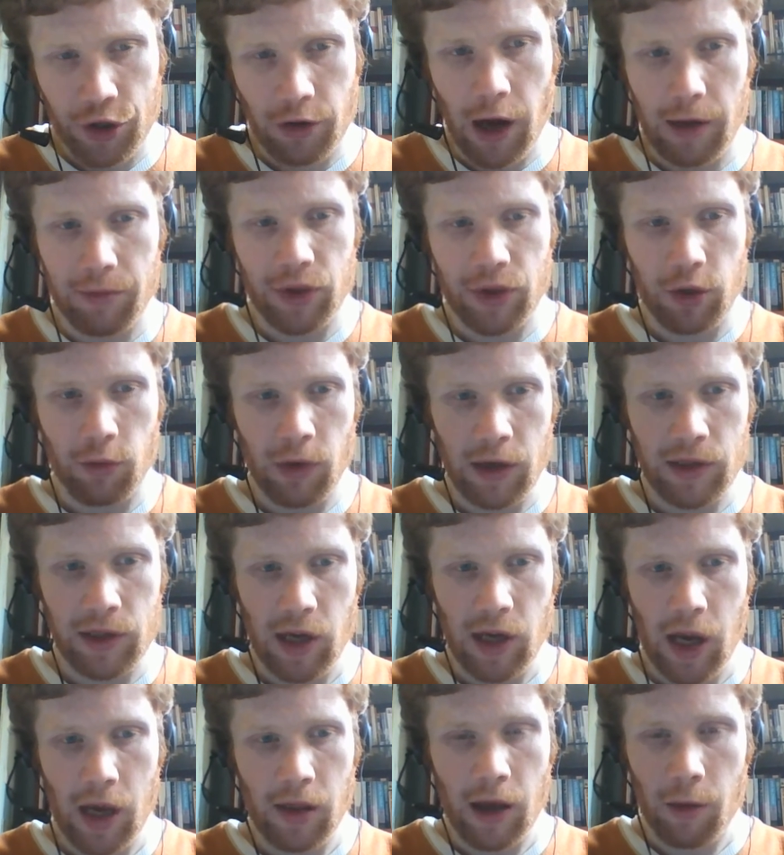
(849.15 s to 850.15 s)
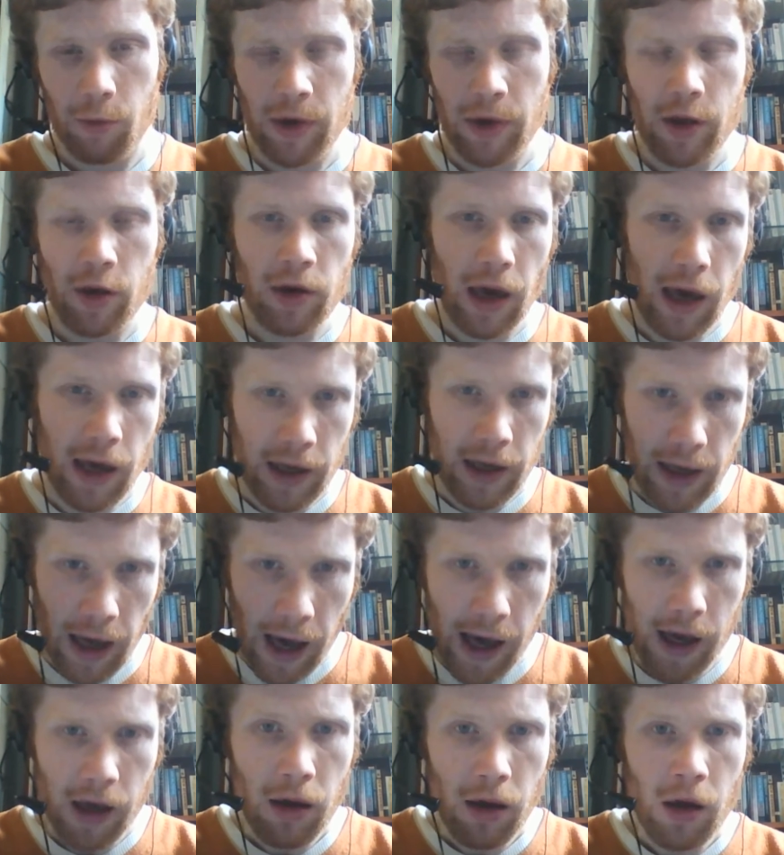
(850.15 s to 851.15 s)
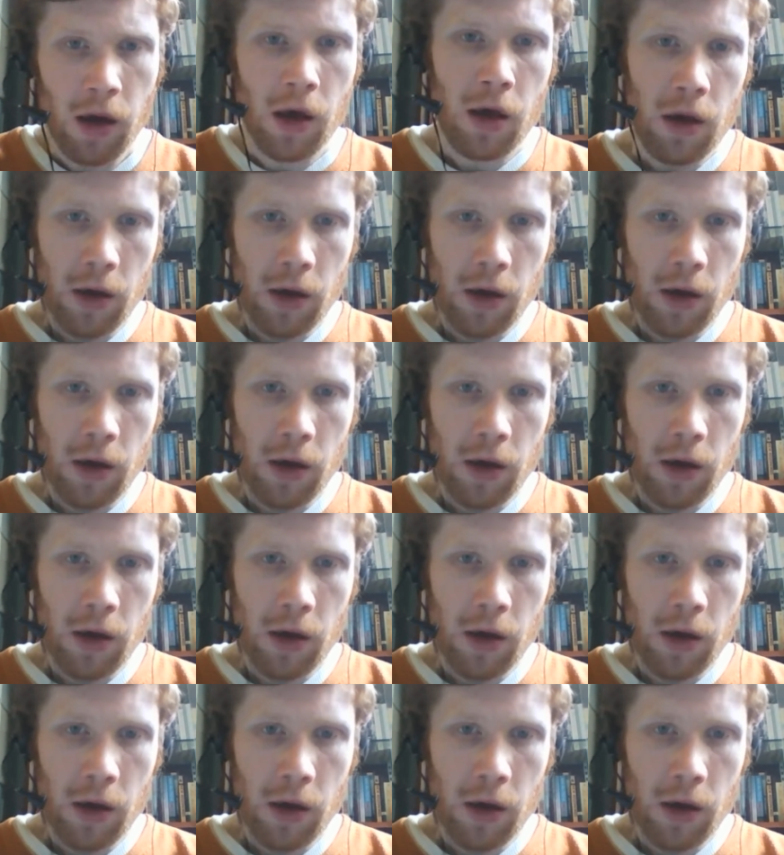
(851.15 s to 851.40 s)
crimes that we're seeing, like when you get a gang